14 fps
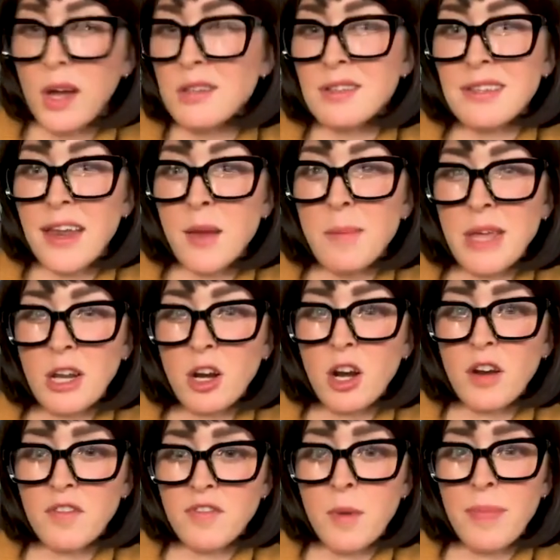a
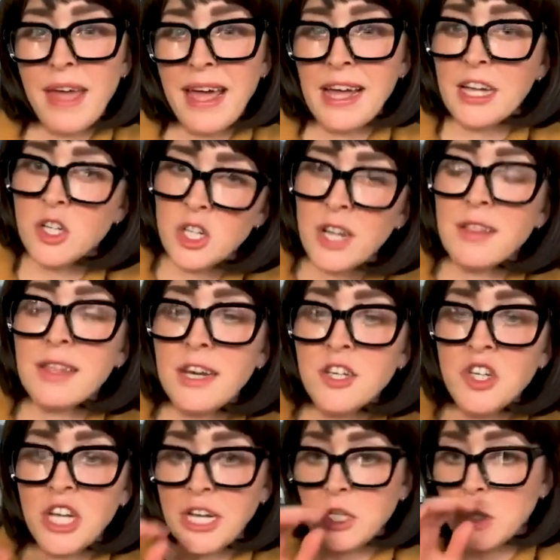centimeter from the edge, and then
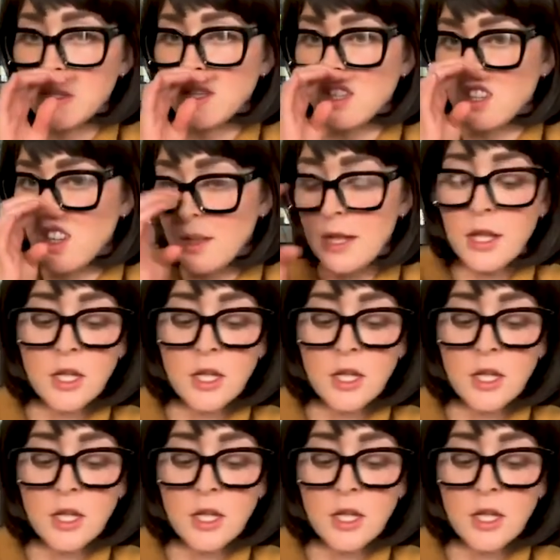it changes.